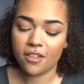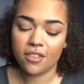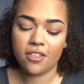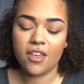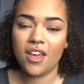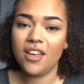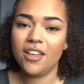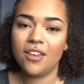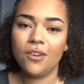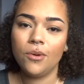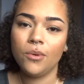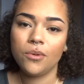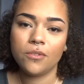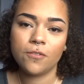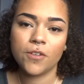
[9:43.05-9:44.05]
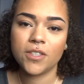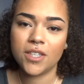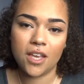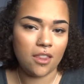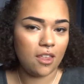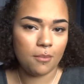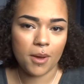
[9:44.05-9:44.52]
thank you for
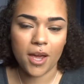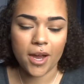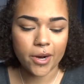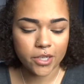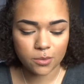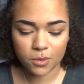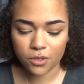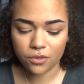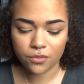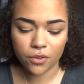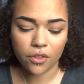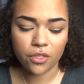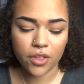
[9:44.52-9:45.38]
saying that my hair is beautiful.